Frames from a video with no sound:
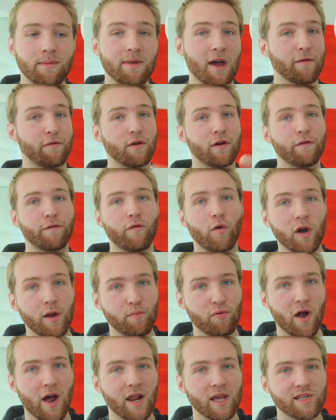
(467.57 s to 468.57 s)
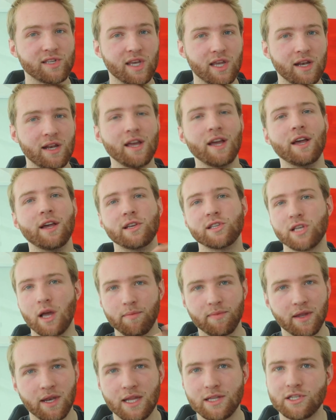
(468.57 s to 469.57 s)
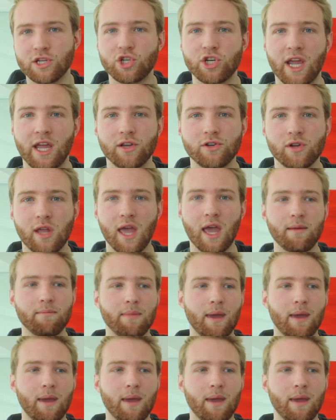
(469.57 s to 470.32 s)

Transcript: Now, if you're 40 products in, something needs to change, okay?